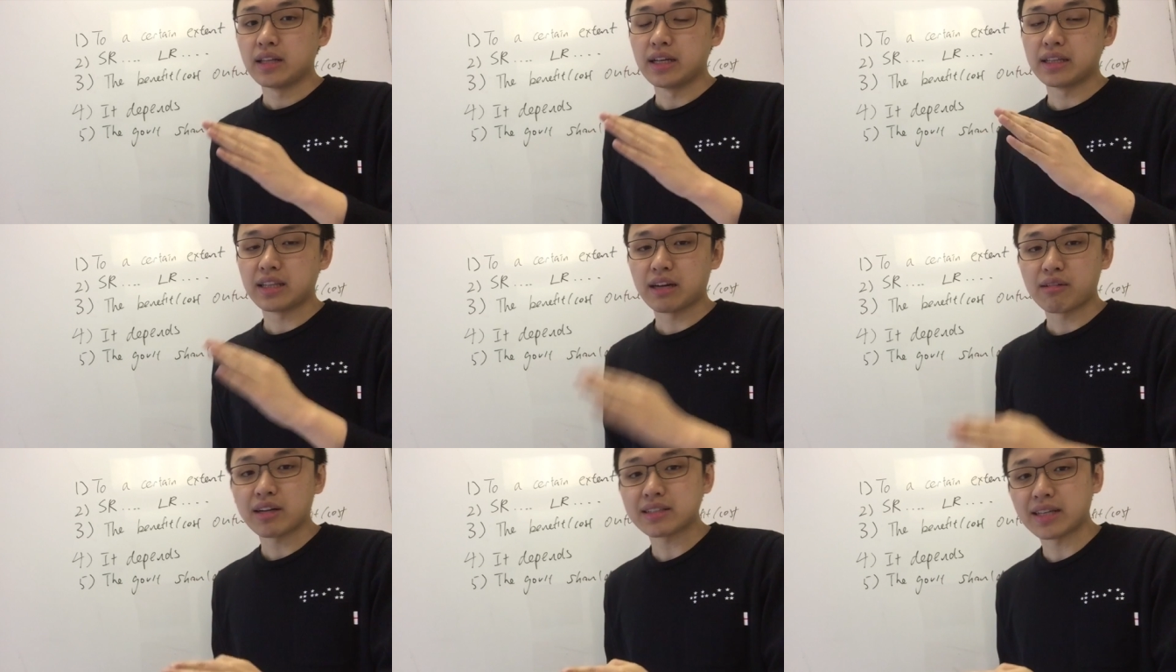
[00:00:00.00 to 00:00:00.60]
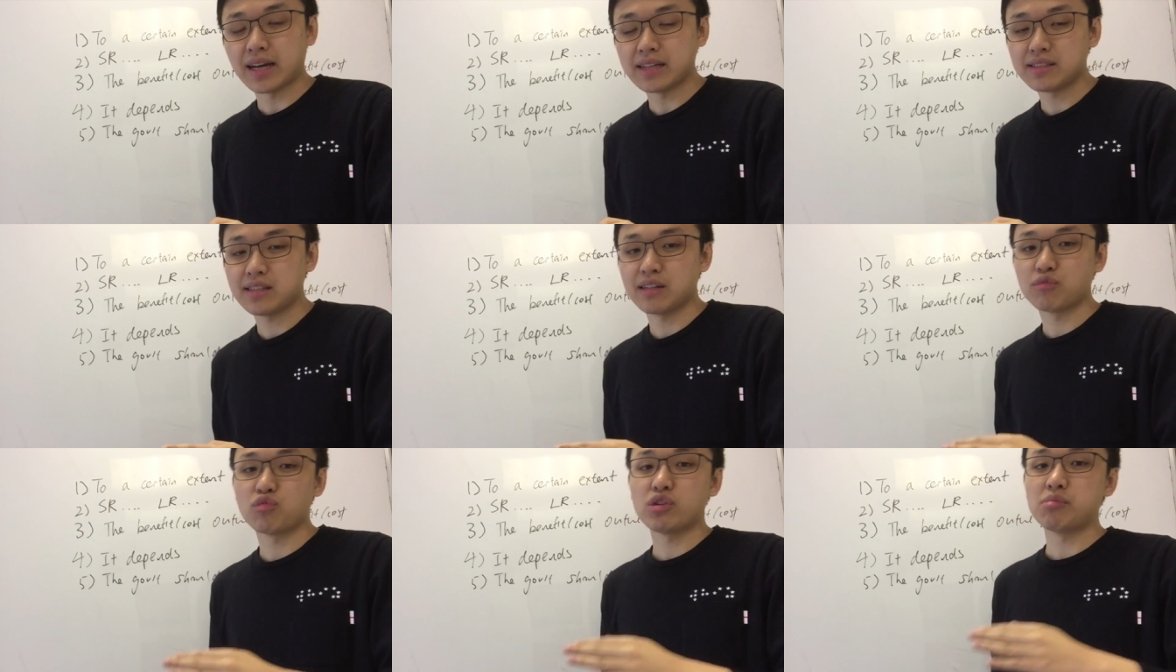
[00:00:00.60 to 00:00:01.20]
Indirect tax
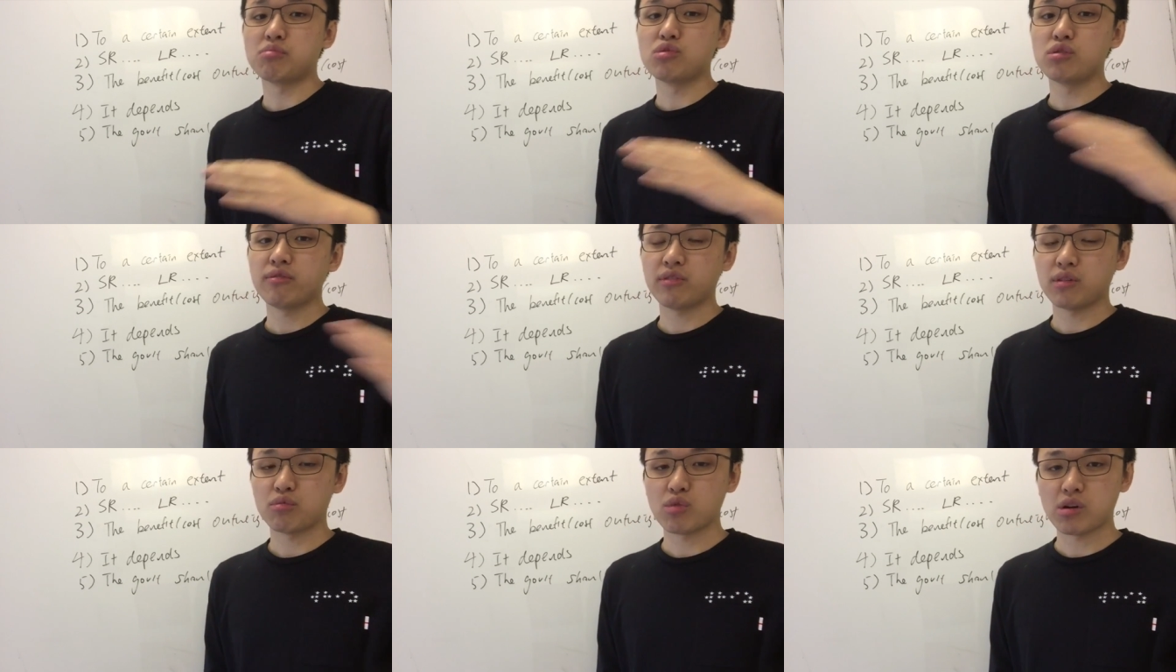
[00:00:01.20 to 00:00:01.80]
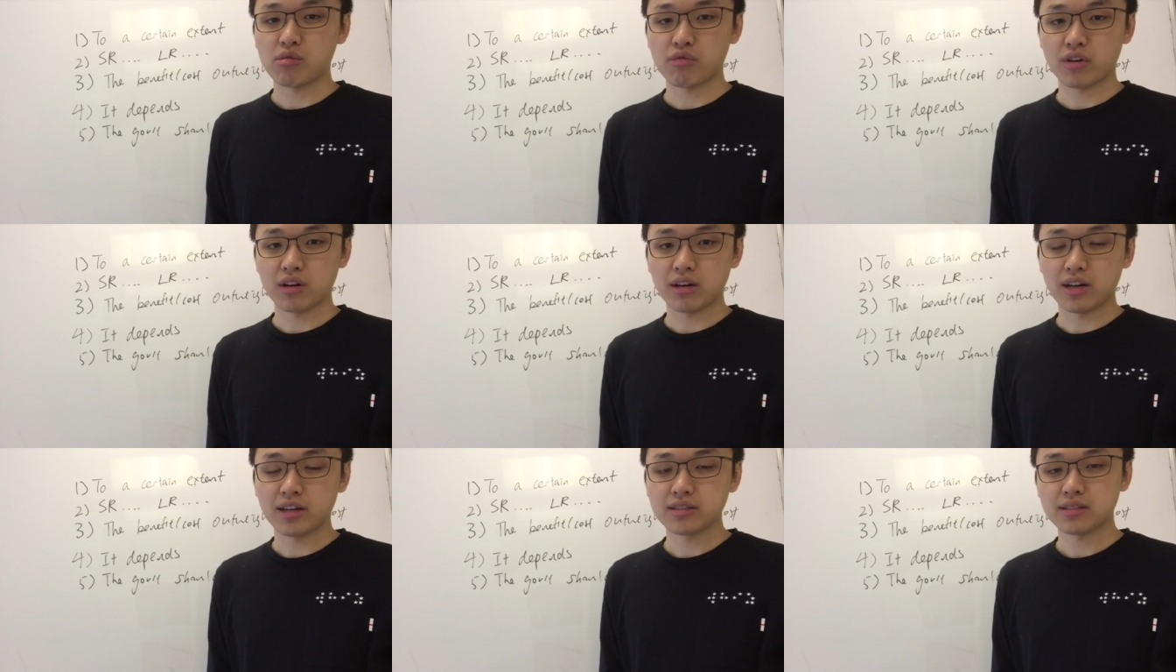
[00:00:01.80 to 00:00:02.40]
can remove the
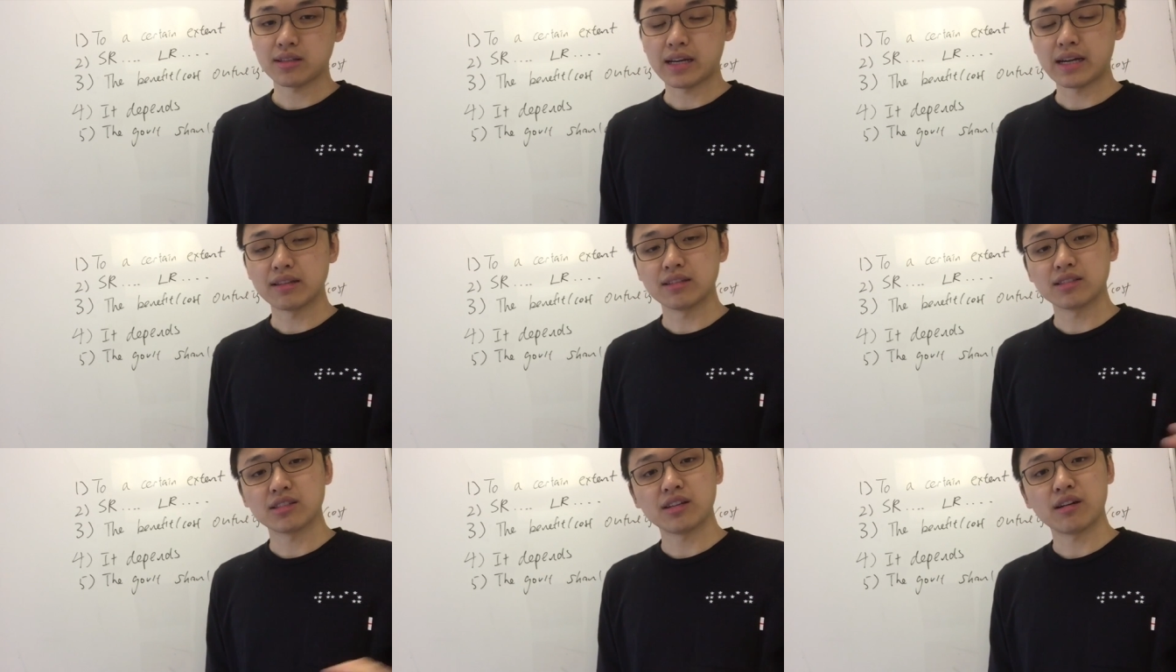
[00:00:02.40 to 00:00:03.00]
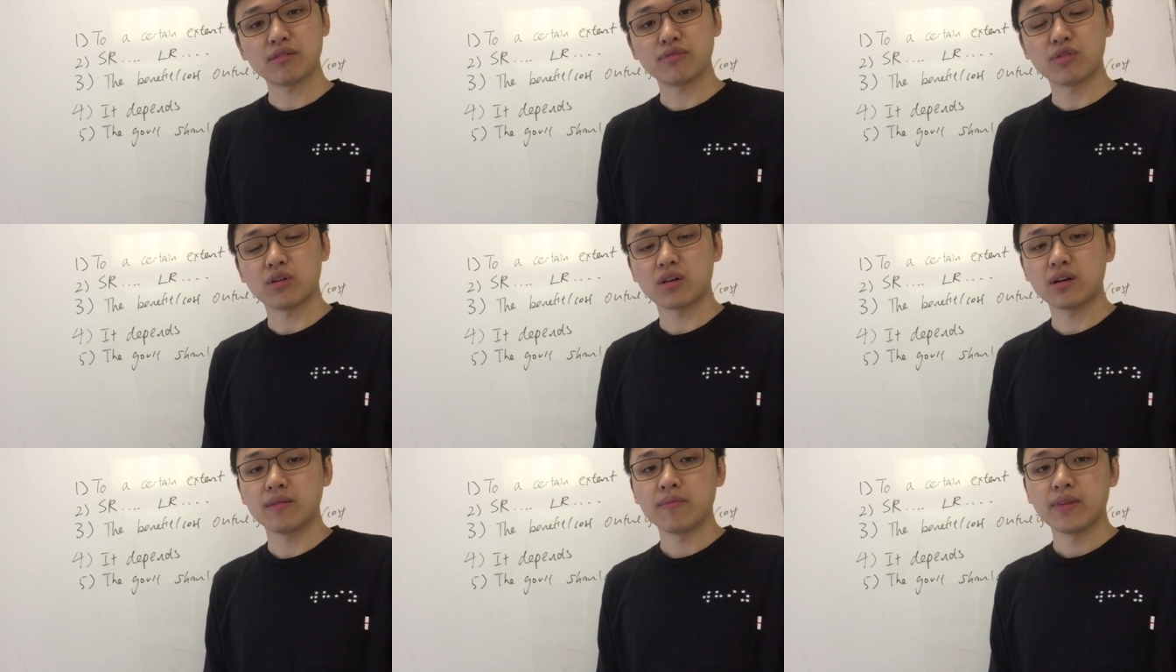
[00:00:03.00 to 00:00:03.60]
welfare loss and is
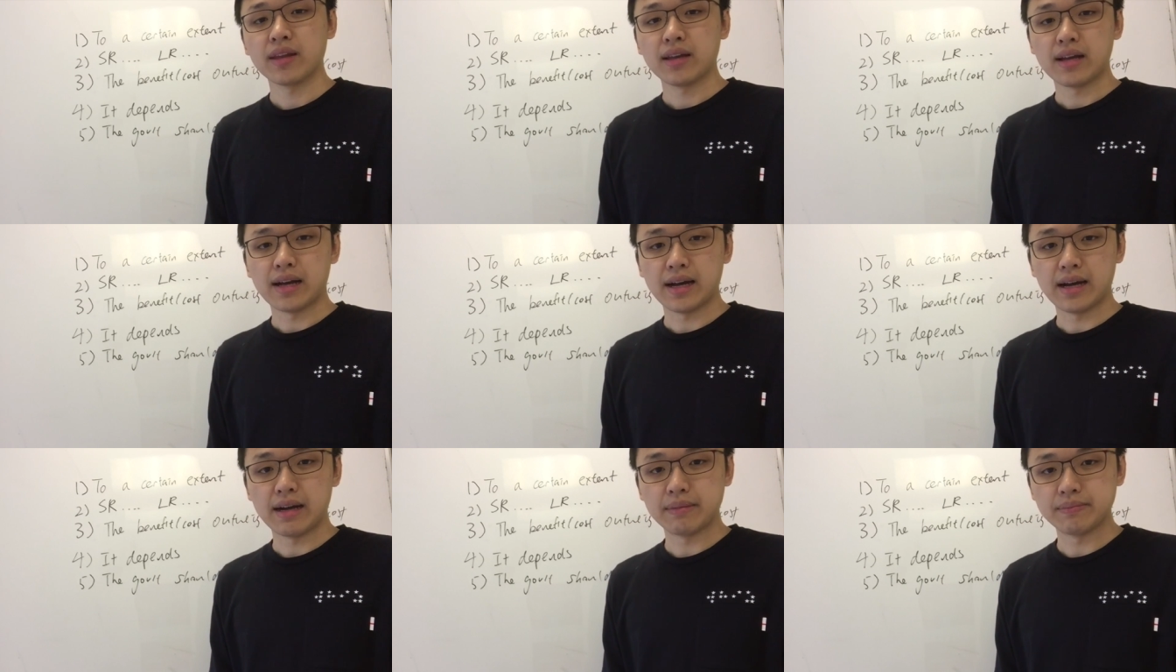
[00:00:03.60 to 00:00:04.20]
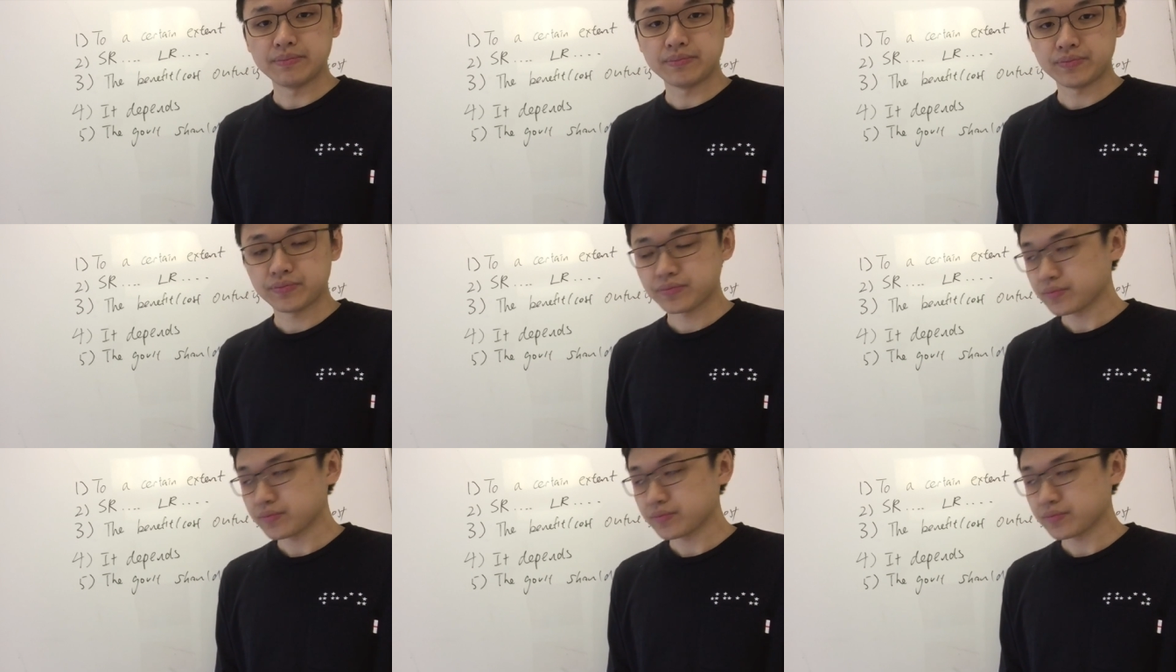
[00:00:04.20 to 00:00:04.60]
therefore um,